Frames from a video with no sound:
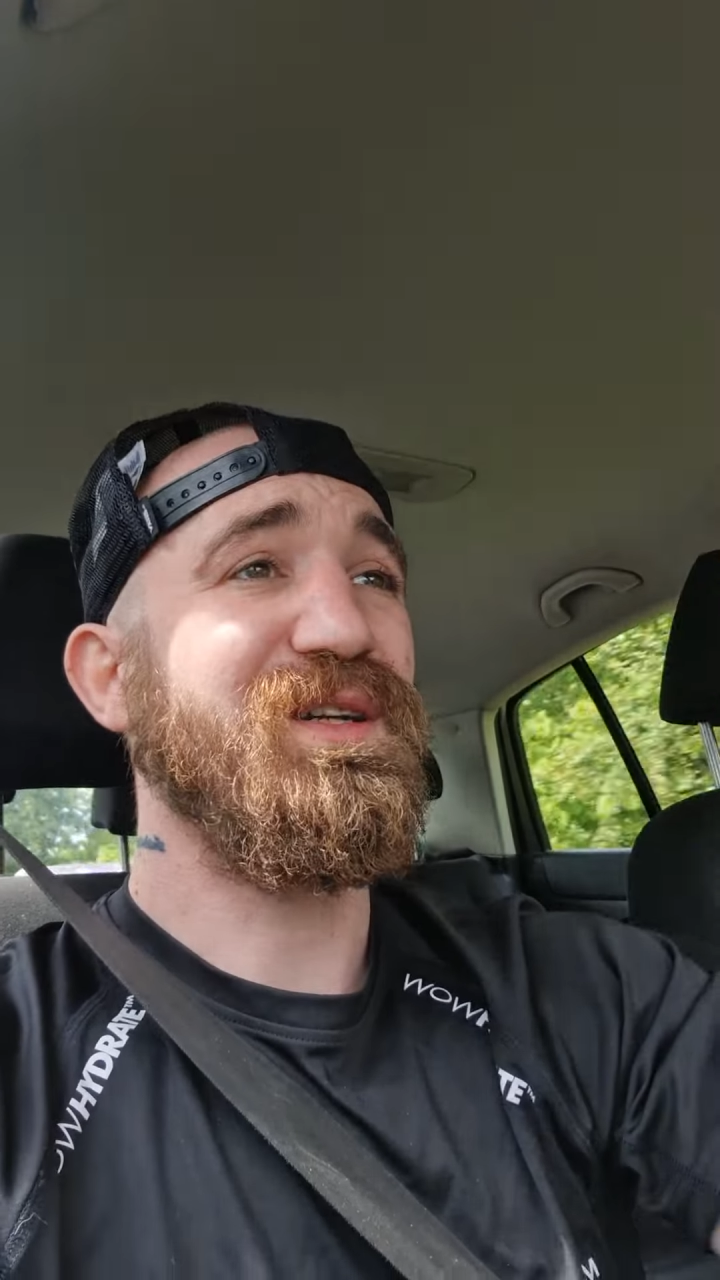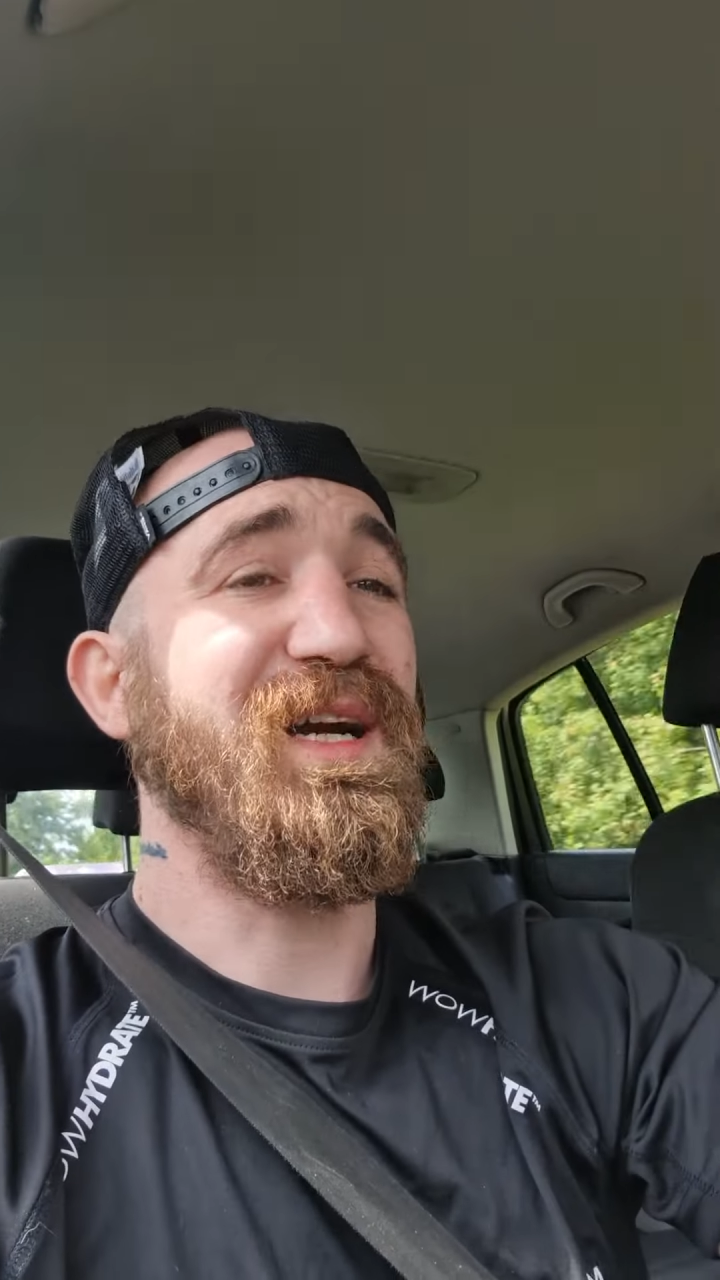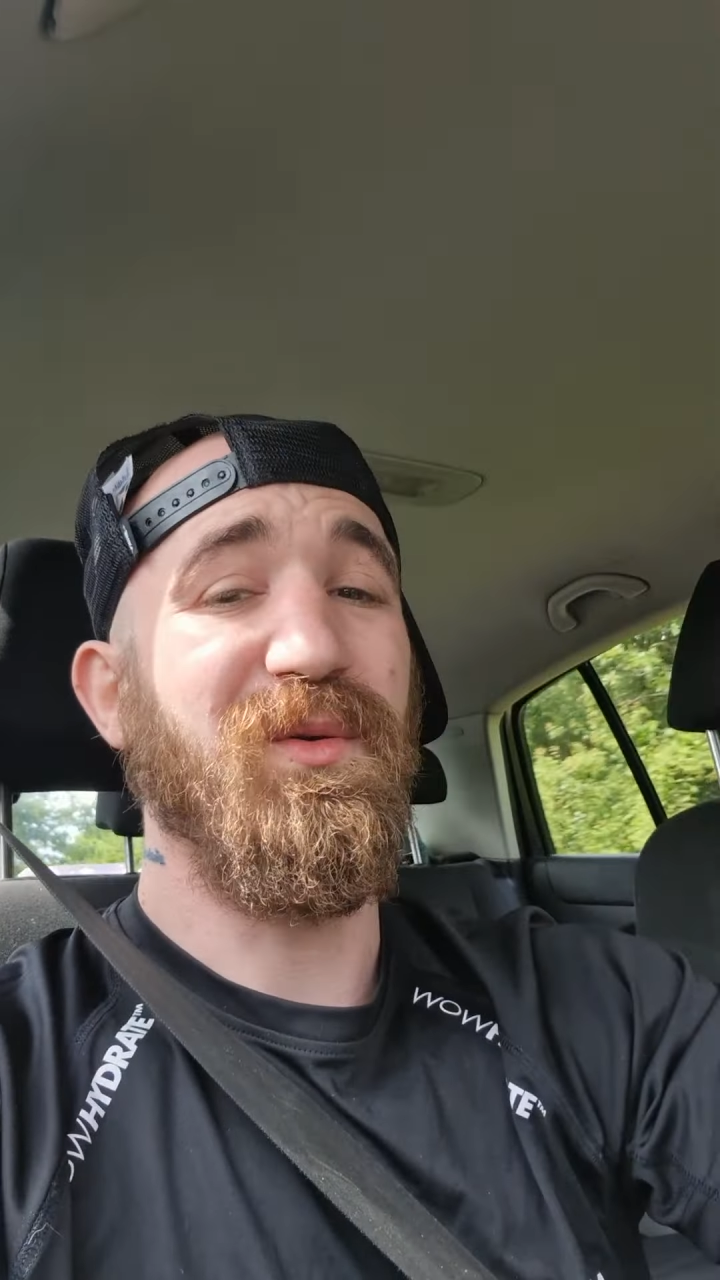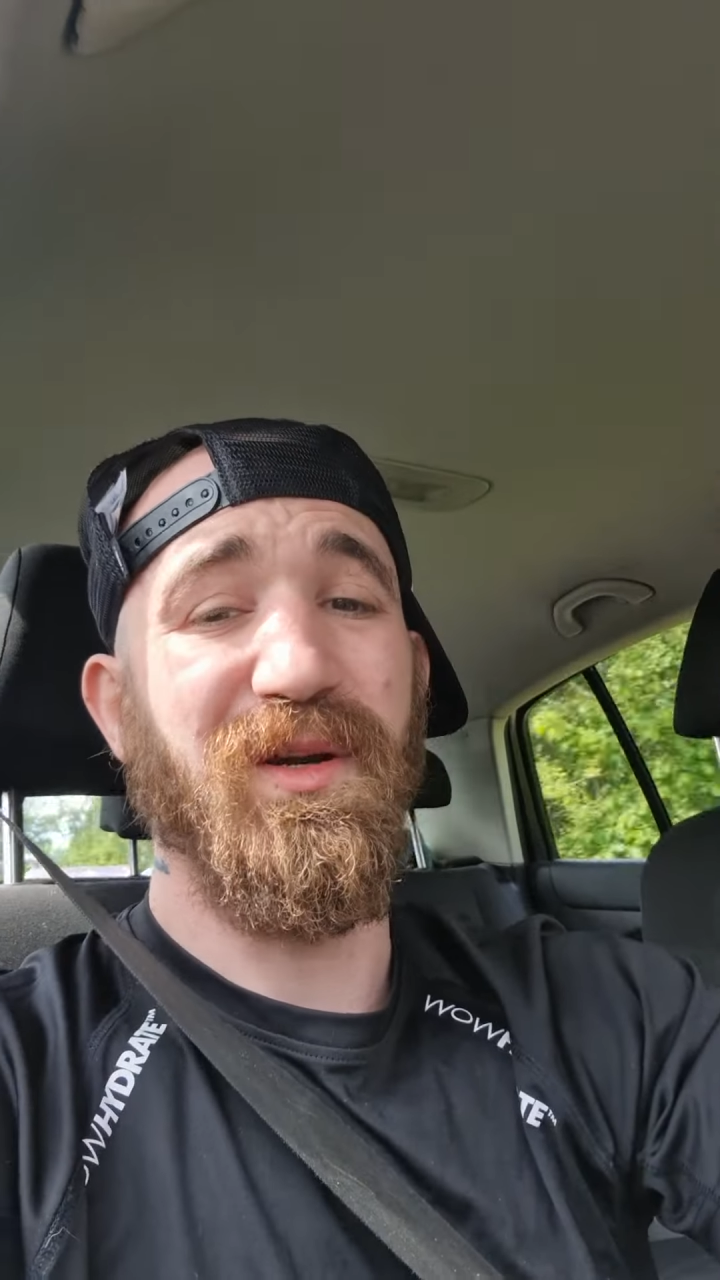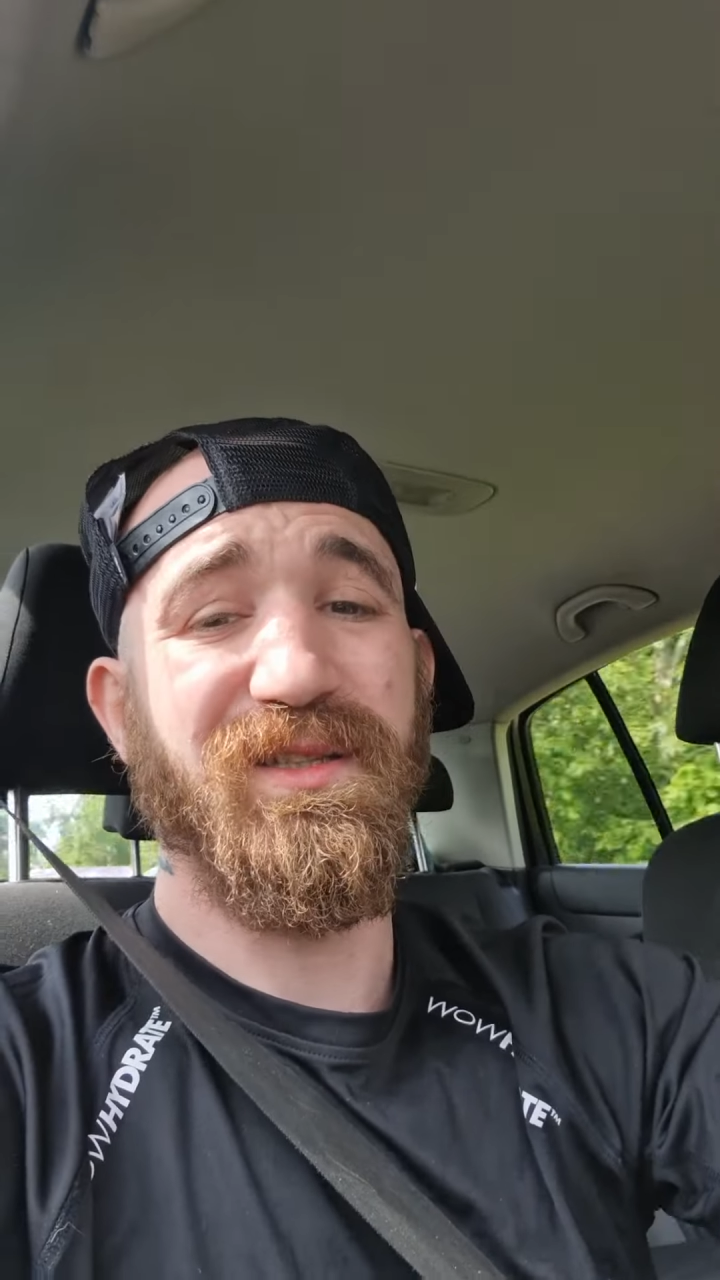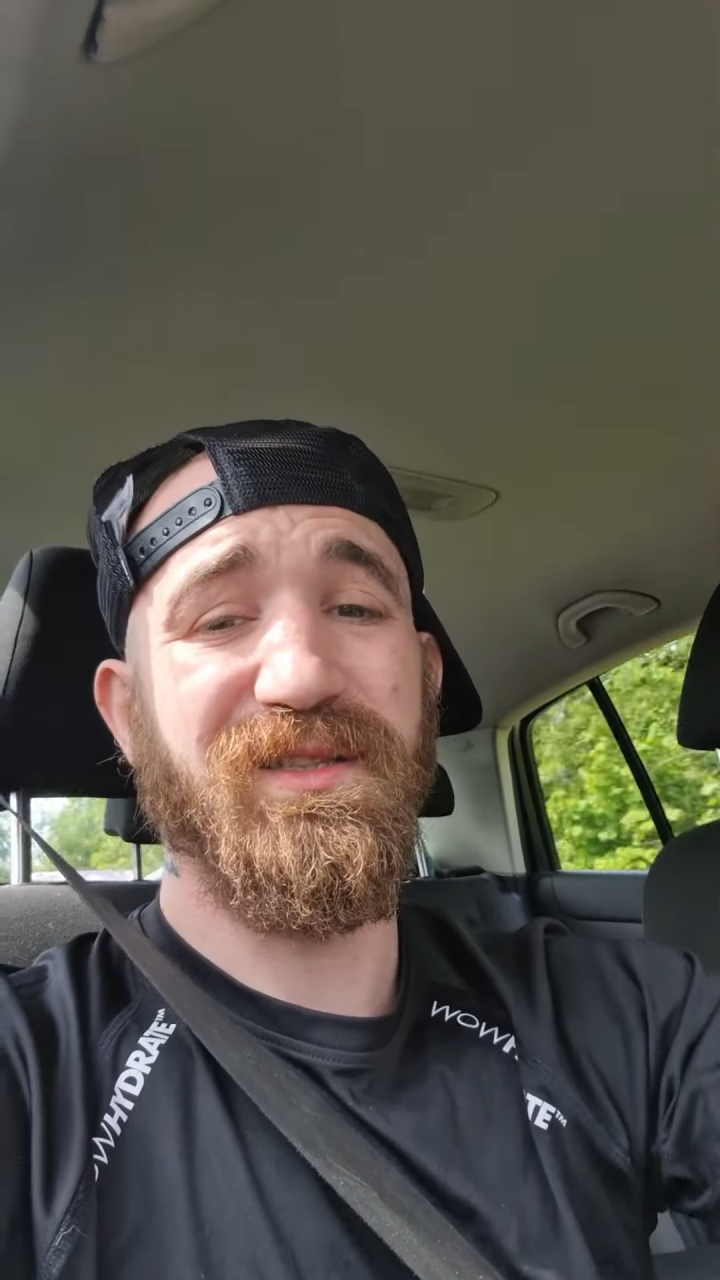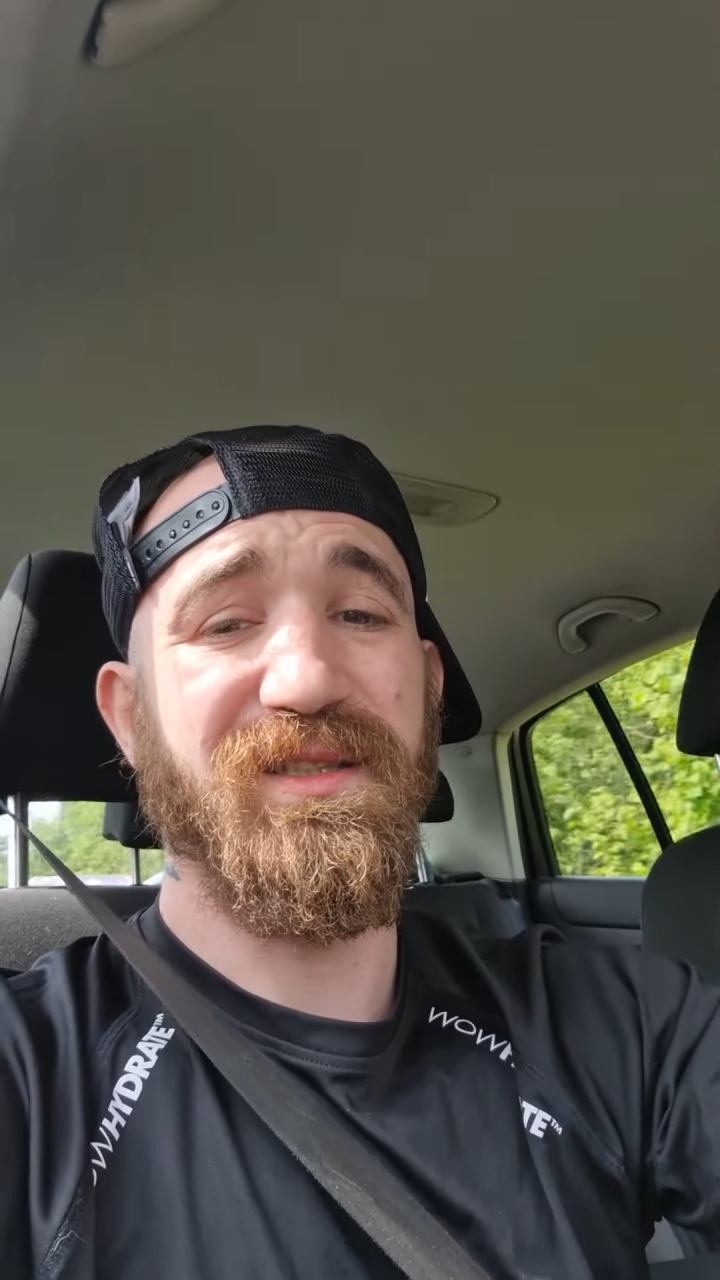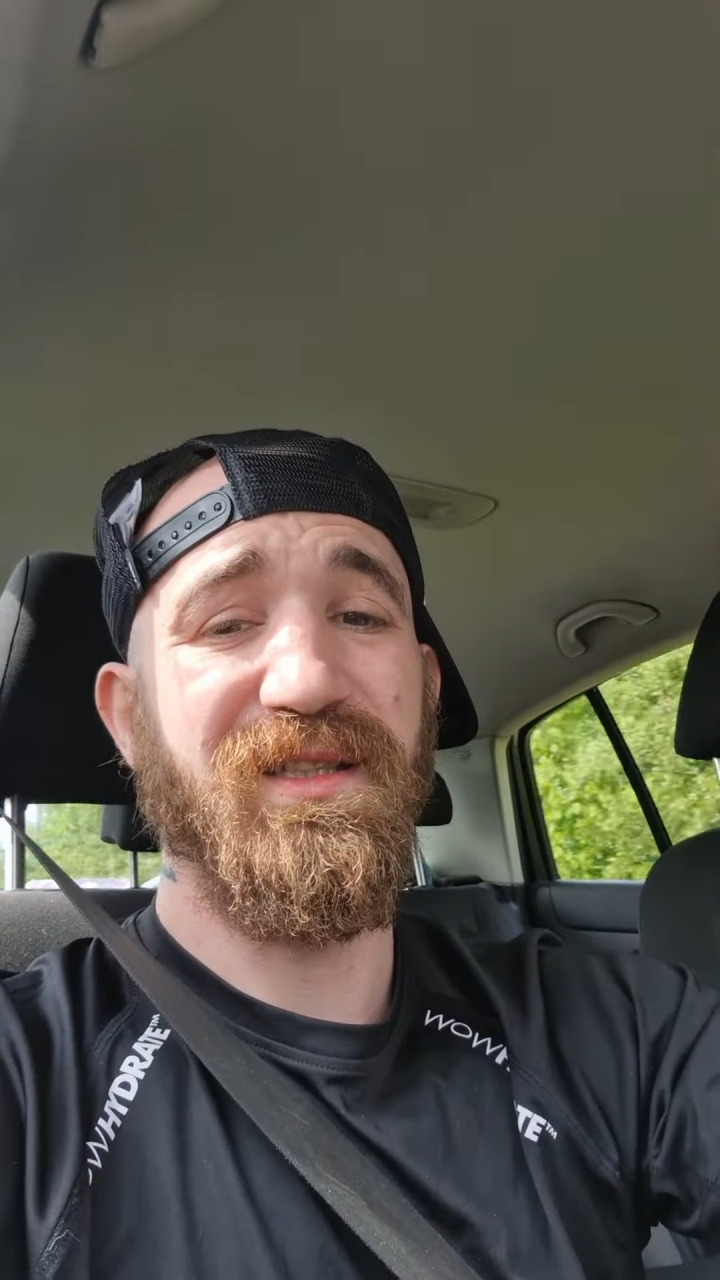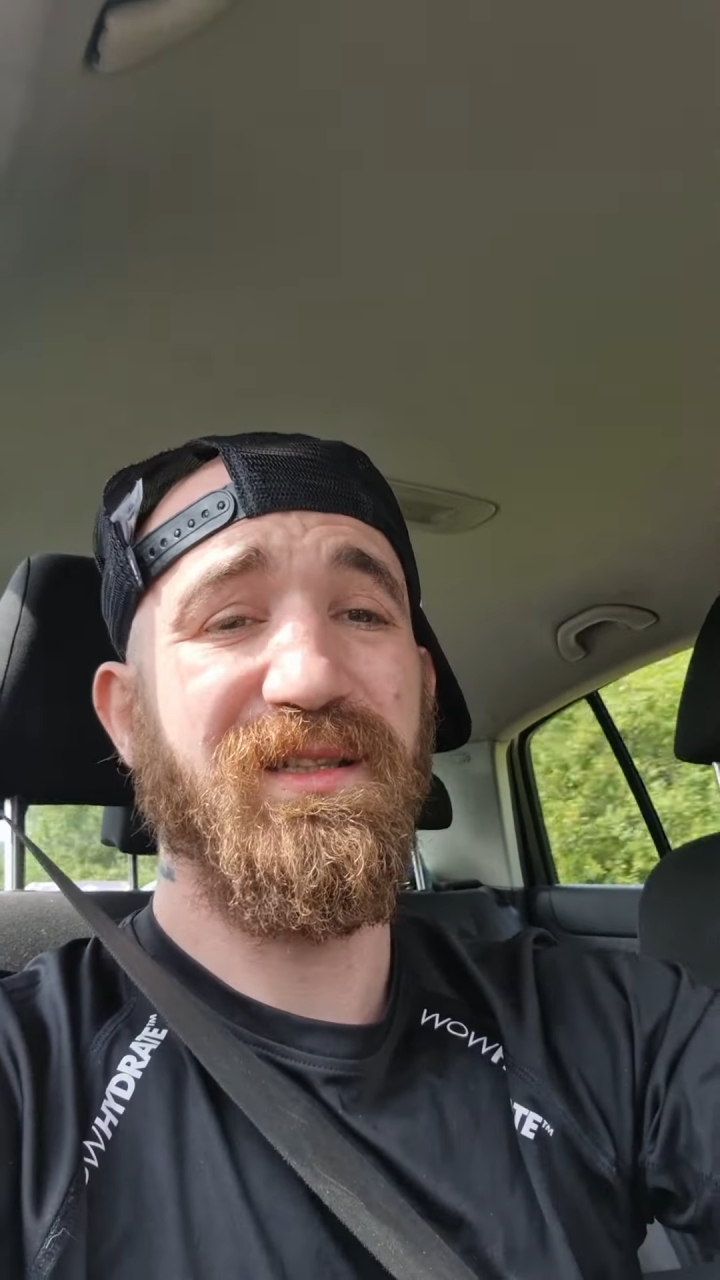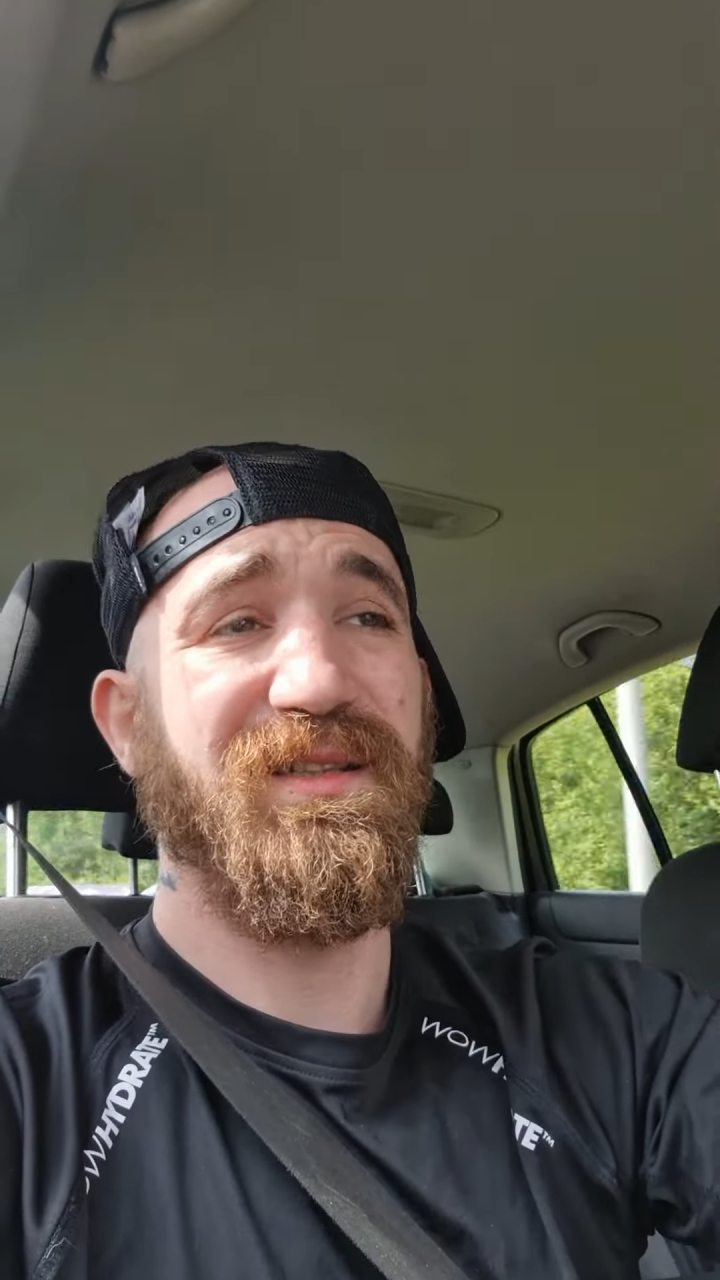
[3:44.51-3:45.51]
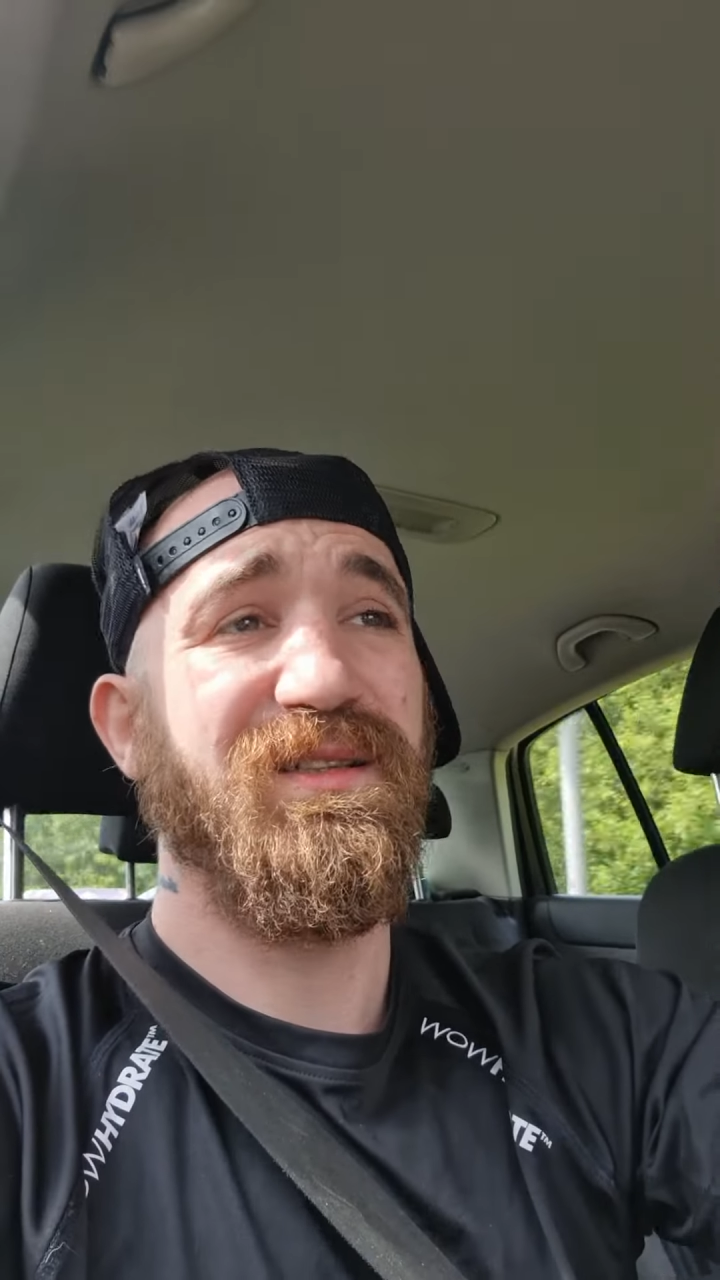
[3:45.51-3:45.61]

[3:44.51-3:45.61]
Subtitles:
Can't wait to see it.